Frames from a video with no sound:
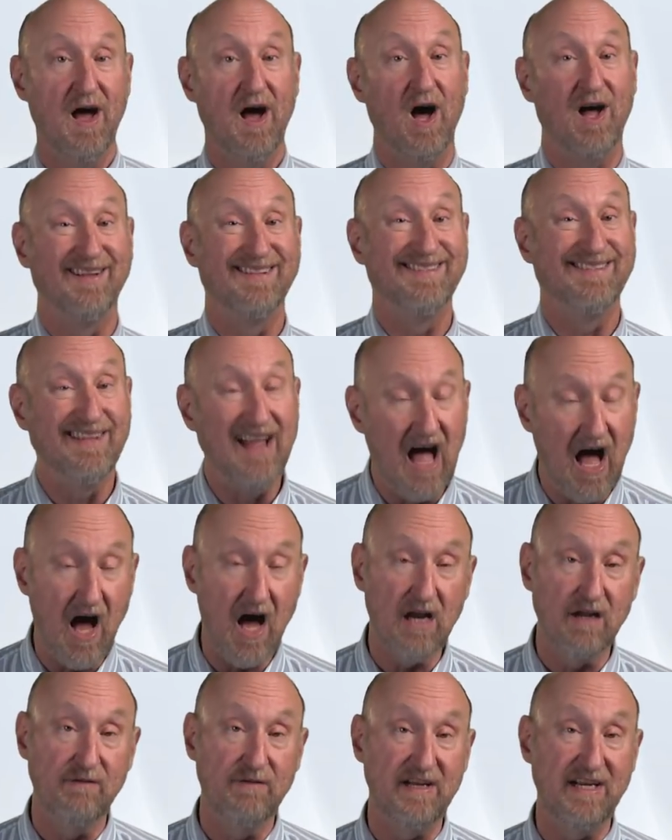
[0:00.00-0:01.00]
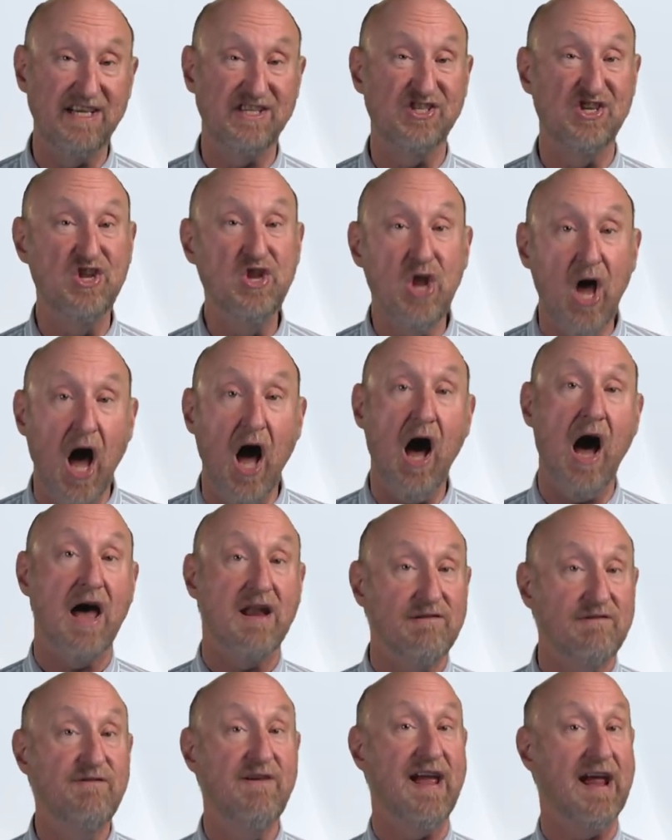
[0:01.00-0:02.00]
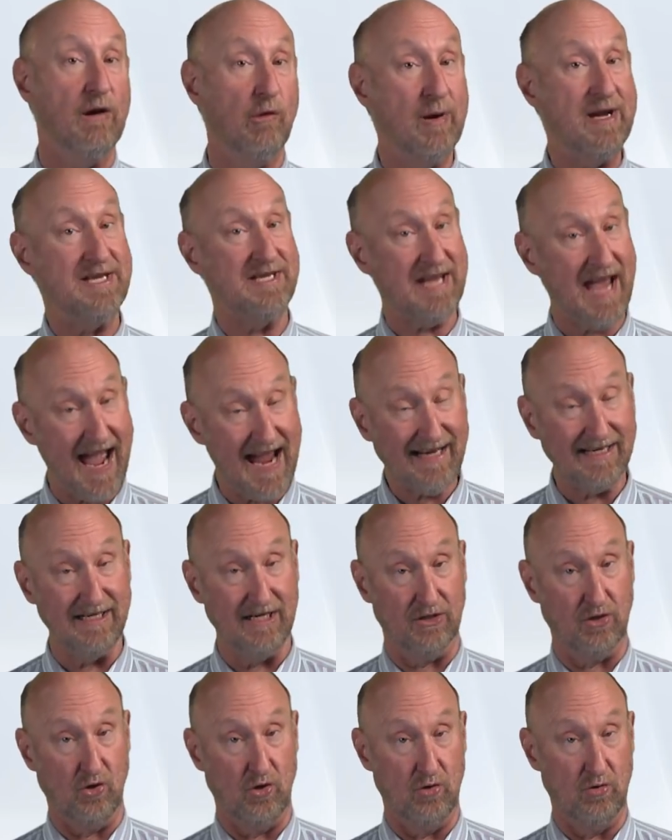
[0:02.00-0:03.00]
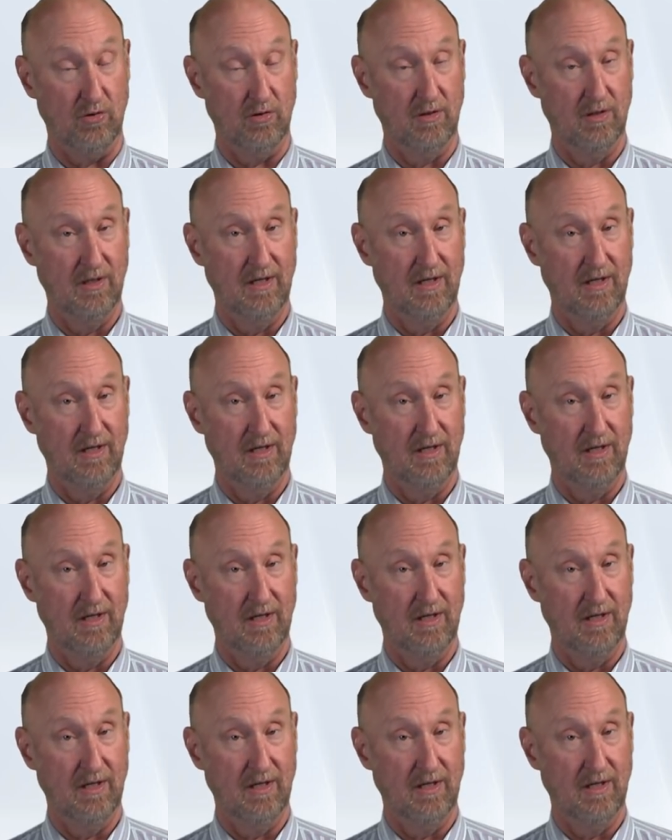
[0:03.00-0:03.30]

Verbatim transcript: A lot of it is not very technical.